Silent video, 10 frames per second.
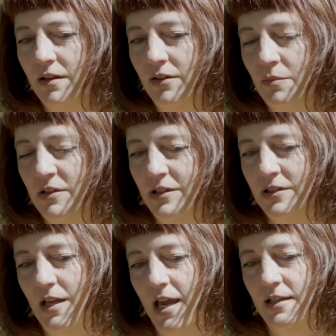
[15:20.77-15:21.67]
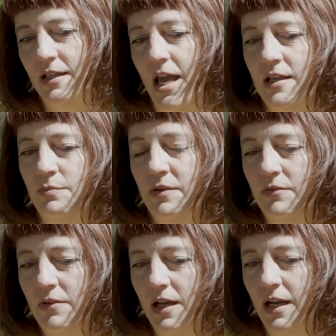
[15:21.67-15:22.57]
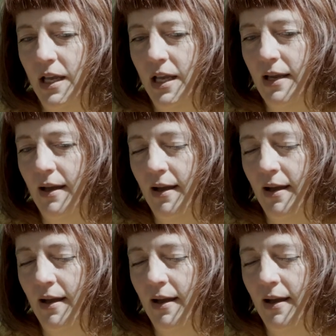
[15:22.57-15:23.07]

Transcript: human society has been really